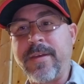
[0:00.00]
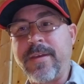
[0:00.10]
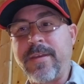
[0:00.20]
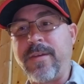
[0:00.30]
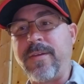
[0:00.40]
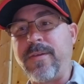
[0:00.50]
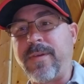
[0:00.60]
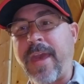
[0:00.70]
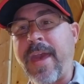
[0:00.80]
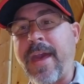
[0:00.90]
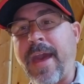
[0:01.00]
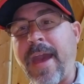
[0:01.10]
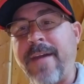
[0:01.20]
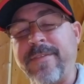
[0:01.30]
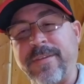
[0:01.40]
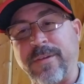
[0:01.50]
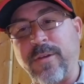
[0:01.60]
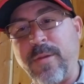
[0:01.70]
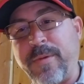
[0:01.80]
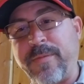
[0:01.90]
You can't have this
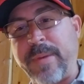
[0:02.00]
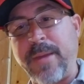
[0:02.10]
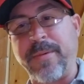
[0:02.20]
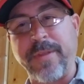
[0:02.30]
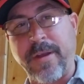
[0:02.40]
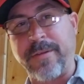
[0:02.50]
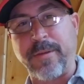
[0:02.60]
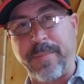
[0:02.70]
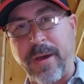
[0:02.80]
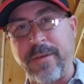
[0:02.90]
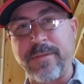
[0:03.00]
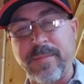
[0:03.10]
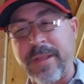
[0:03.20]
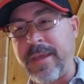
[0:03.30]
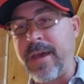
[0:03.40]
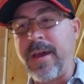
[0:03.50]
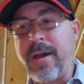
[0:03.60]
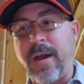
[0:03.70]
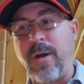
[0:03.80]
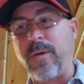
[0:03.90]
group of people that are supposedly
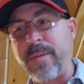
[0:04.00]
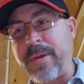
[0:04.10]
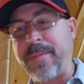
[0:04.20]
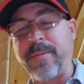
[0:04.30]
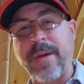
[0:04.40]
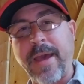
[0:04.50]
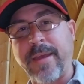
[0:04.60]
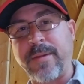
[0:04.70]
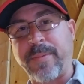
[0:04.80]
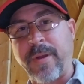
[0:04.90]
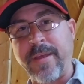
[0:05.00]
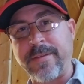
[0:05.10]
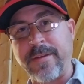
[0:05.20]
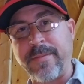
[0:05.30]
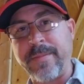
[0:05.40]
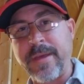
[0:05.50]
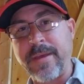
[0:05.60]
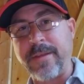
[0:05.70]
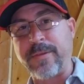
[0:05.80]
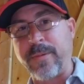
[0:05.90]
holding people back and oppressing them
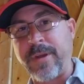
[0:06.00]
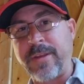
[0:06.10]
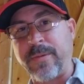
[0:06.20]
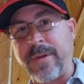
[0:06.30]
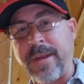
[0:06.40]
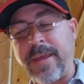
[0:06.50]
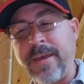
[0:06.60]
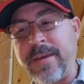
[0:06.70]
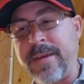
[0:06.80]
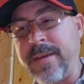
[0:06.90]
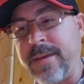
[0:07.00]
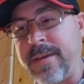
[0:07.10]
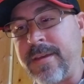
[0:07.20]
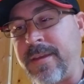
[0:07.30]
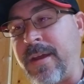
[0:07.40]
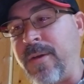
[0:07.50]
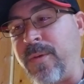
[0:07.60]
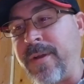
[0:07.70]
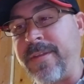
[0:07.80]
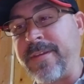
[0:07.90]
in 2020,
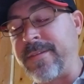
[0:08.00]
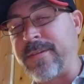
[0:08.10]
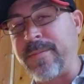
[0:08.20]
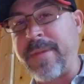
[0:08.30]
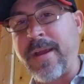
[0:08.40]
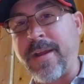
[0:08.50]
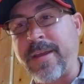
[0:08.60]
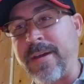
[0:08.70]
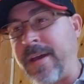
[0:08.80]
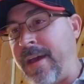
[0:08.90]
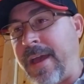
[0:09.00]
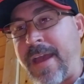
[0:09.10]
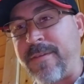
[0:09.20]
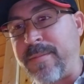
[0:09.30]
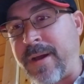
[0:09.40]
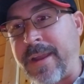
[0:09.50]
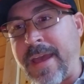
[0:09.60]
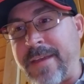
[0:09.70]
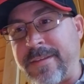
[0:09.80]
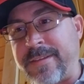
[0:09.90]
where this is America, everybody
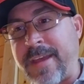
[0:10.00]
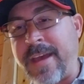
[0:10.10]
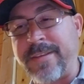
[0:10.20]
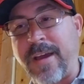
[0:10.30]
has a chance.